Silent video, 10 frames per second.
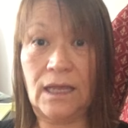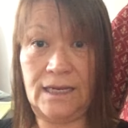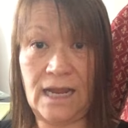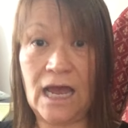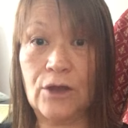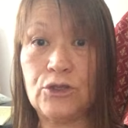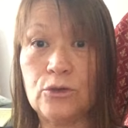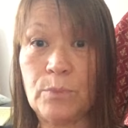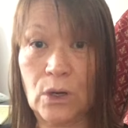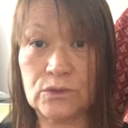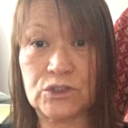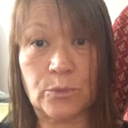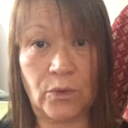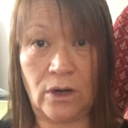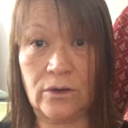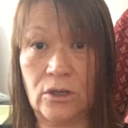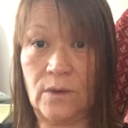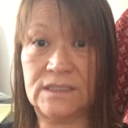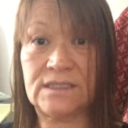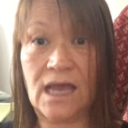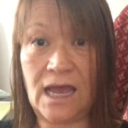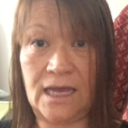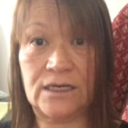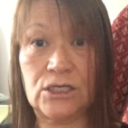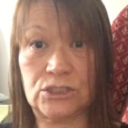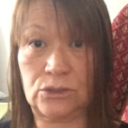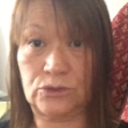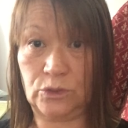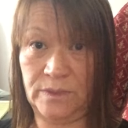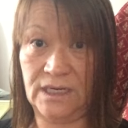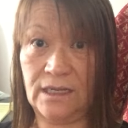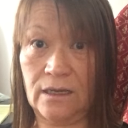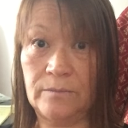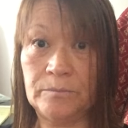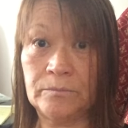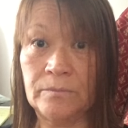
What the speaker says: on how you post your prayer requests on social media.